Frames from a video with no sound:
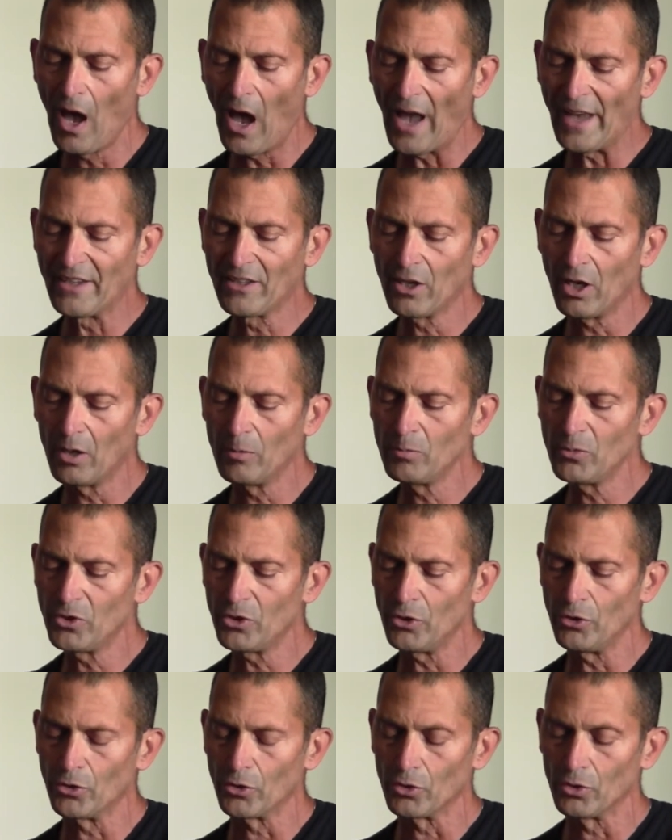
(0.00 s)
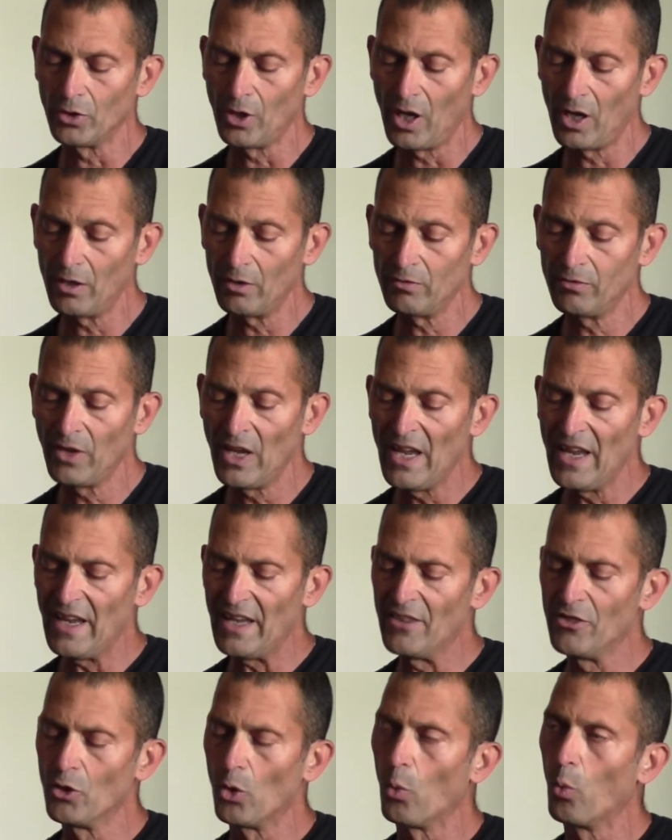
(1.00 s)
I come to your love
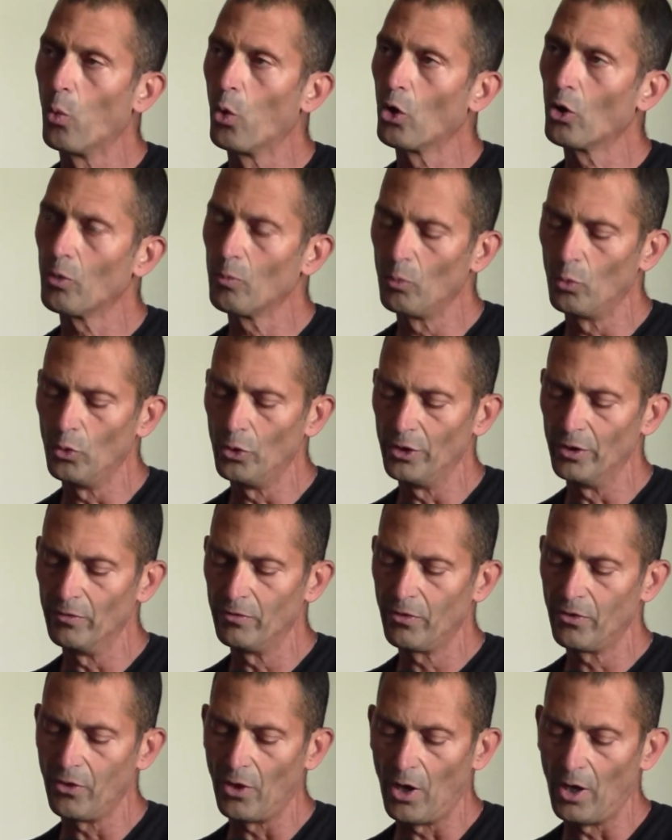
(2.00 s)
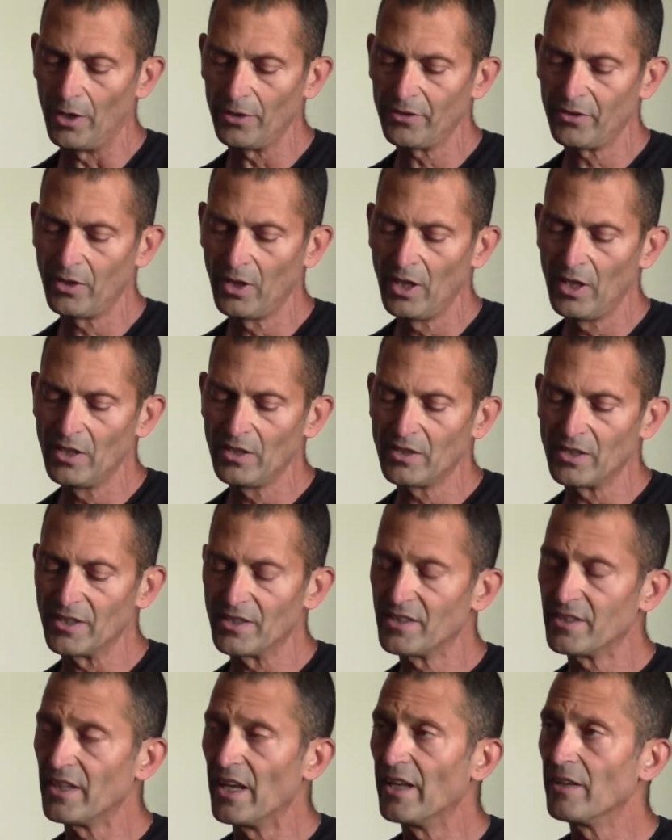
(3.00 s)
in the wormwood of thought to
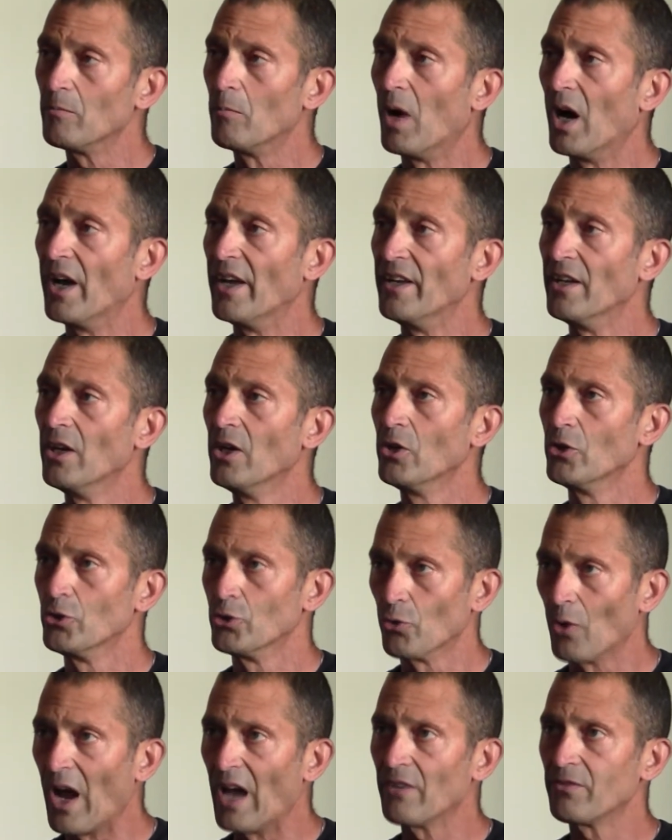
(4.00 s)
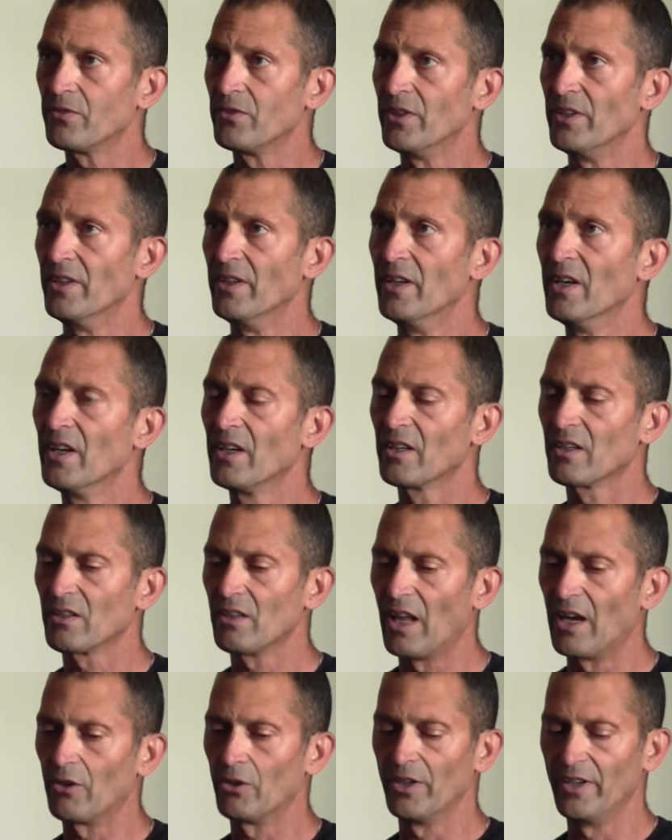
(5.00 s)
set my drafty
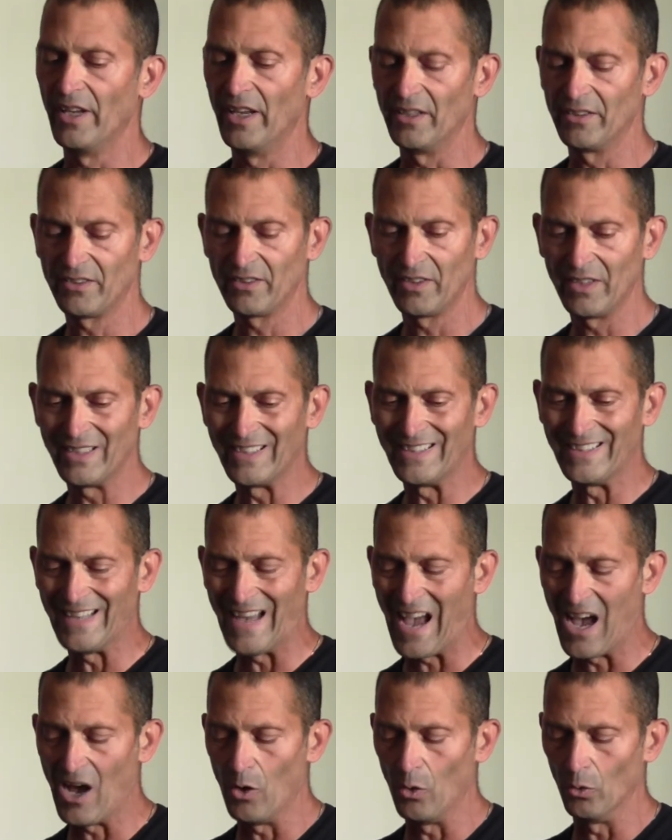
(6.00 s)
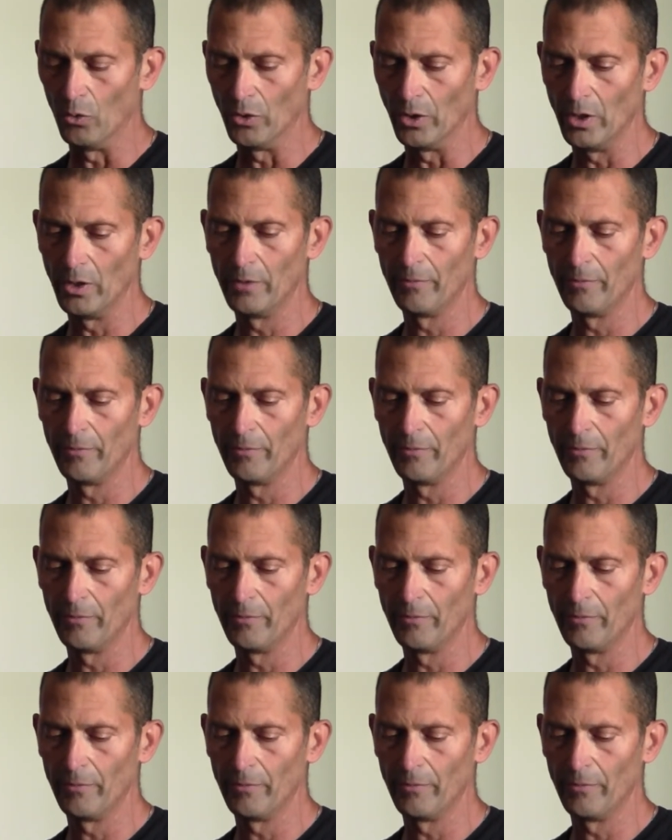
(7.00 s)
clarinet down.